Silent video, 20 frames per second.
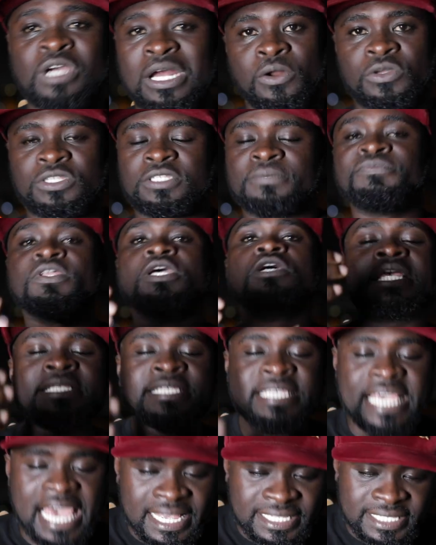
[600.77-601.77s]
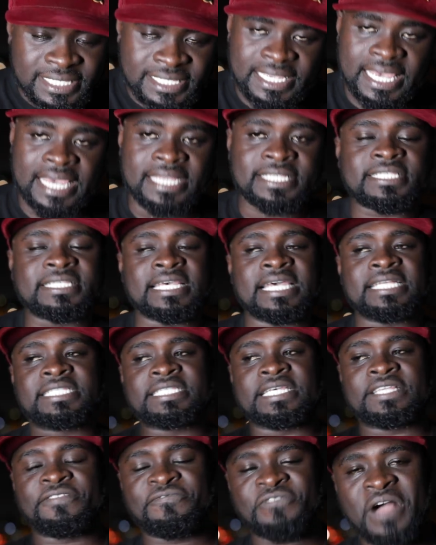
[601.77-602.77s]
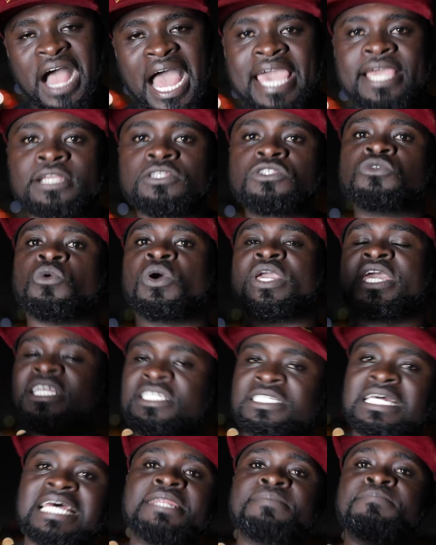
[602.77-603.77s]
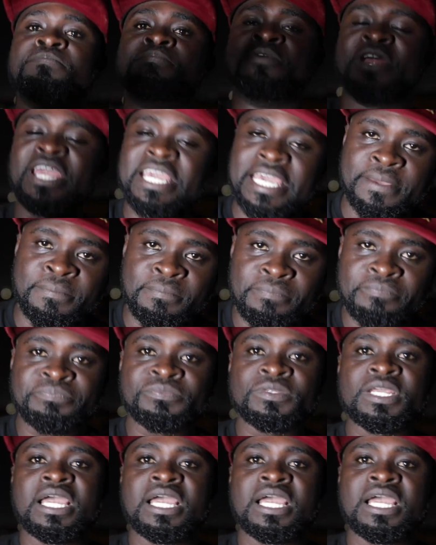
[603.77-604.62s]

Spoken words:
you are not. Yes, it's fine to occasionally bring him